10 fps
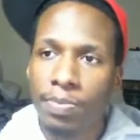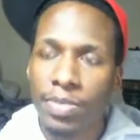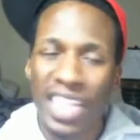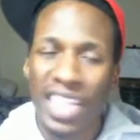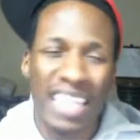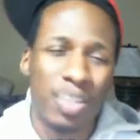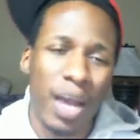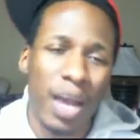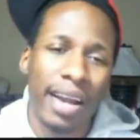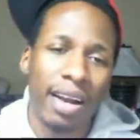Jack
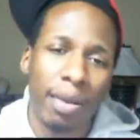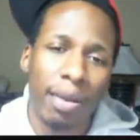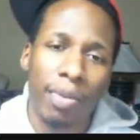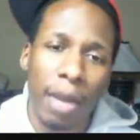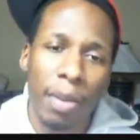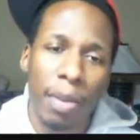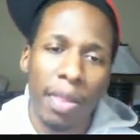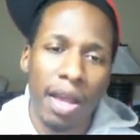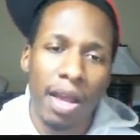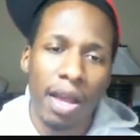Swagger
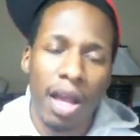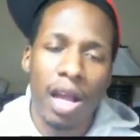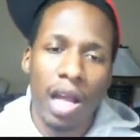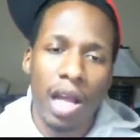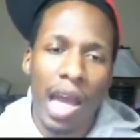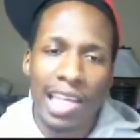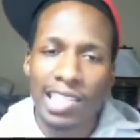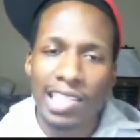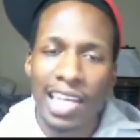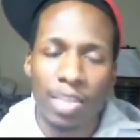probably. I think
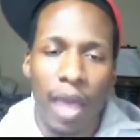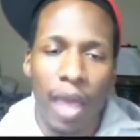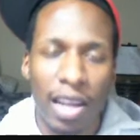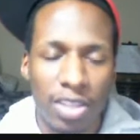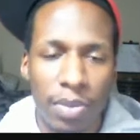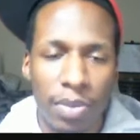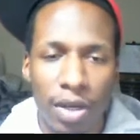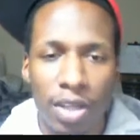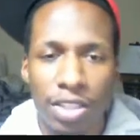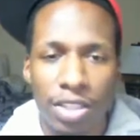Jack Swagger's up there
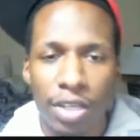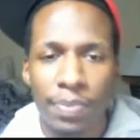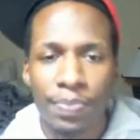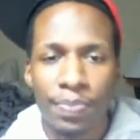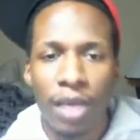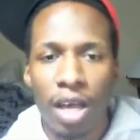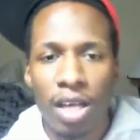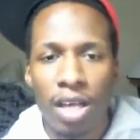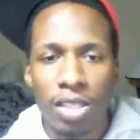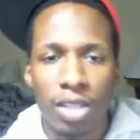also.
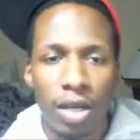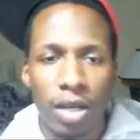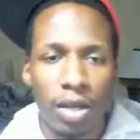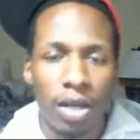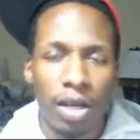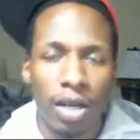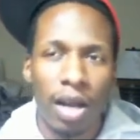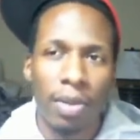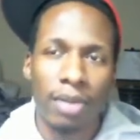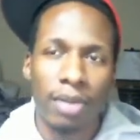So I
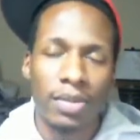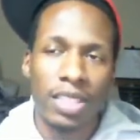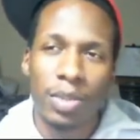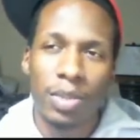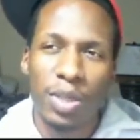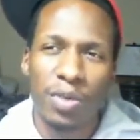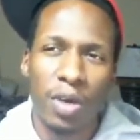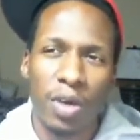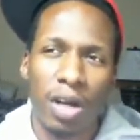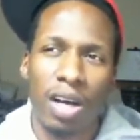probably missed someone on
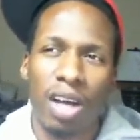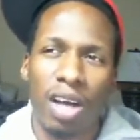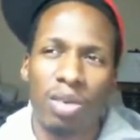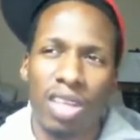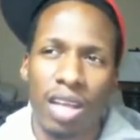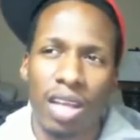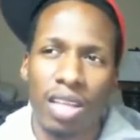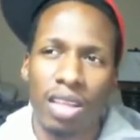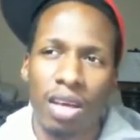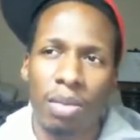Raw. I don't think I
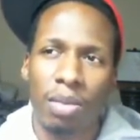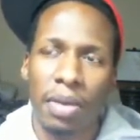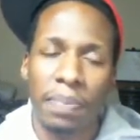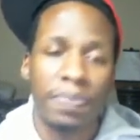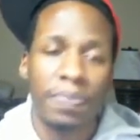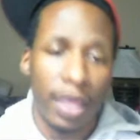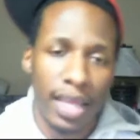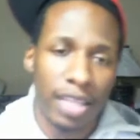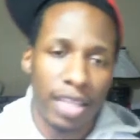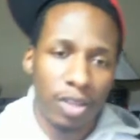did though, but
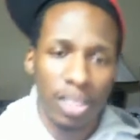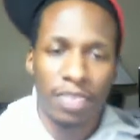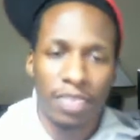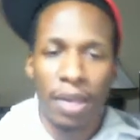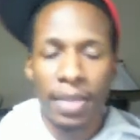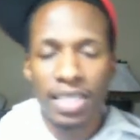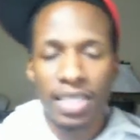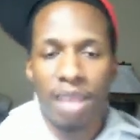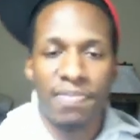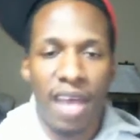that's probably my
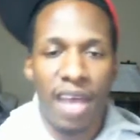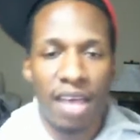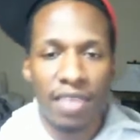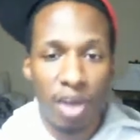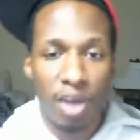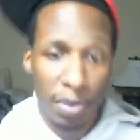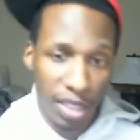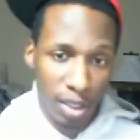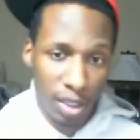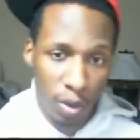top 5 in no
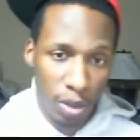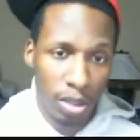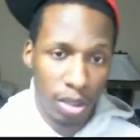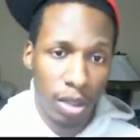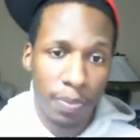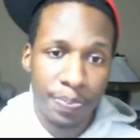particular order though.